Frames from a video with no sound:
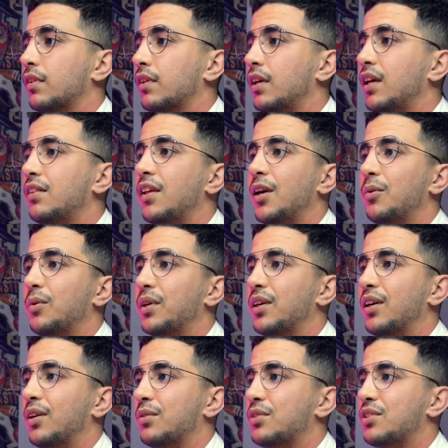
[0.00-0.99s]
And here we
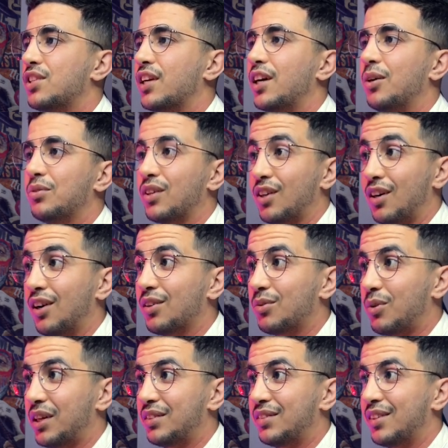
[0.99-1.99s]
go. Check out the color
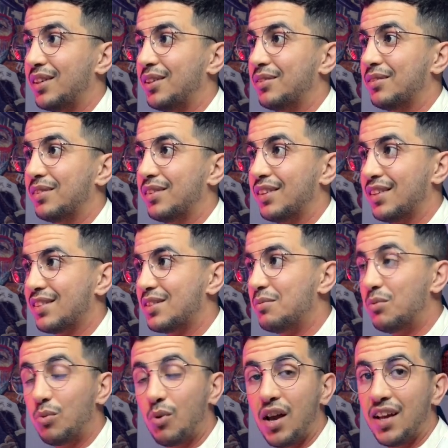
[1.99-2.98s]
right now. It's
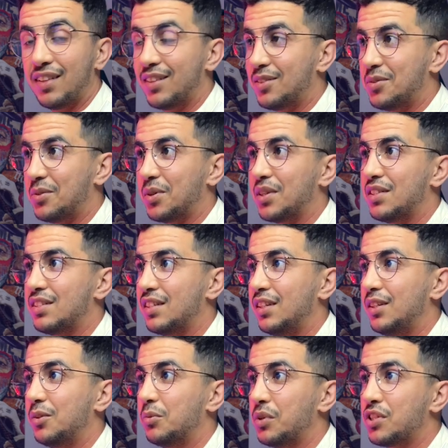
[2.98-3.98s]
red, as you can
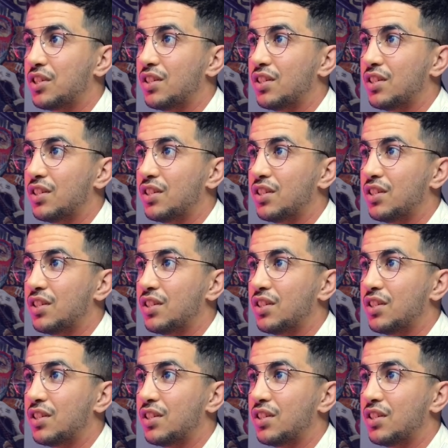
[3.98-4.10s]
see, which